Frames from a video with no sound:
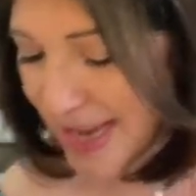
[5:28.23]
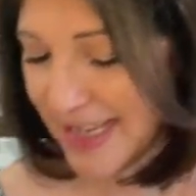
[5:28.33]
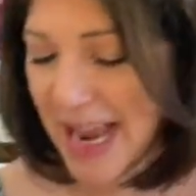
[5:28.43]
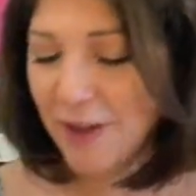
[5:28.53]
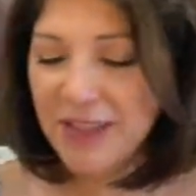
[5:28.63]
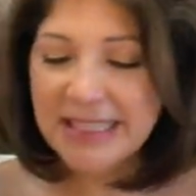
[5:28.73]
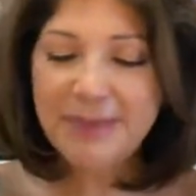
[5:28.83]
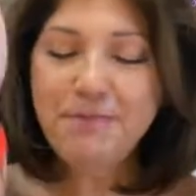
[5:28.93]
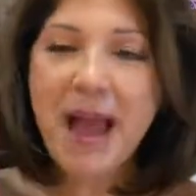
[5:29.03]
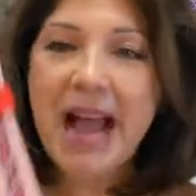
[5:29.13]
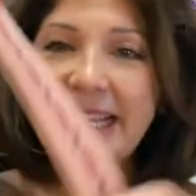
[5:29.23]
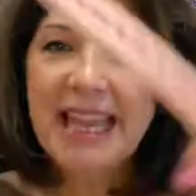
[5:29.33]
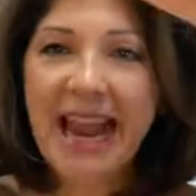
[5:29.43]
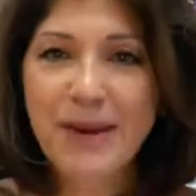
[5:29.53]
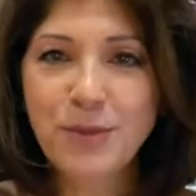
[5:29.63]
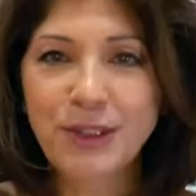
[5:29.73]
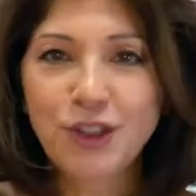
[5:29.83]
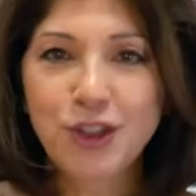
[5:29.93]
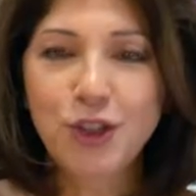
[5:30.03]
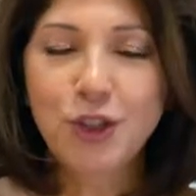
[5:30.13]
Now this bag came with
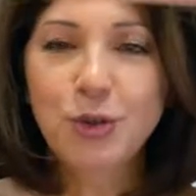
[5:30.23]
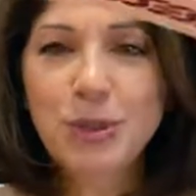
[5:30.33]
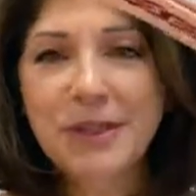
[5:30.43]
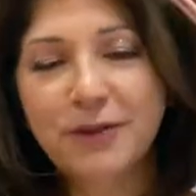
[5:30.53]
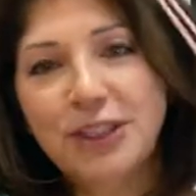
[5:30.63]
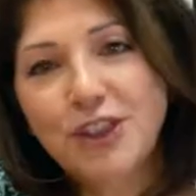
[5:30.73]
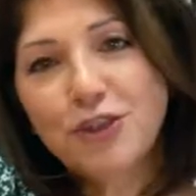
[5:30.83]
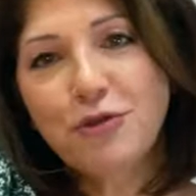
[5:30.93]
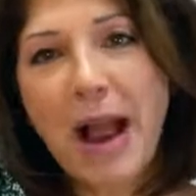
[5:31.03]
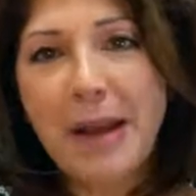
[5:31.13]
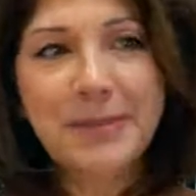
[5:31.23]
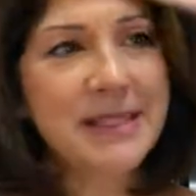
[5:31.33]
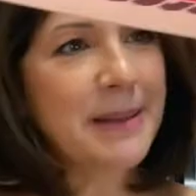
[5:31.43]
two different straps.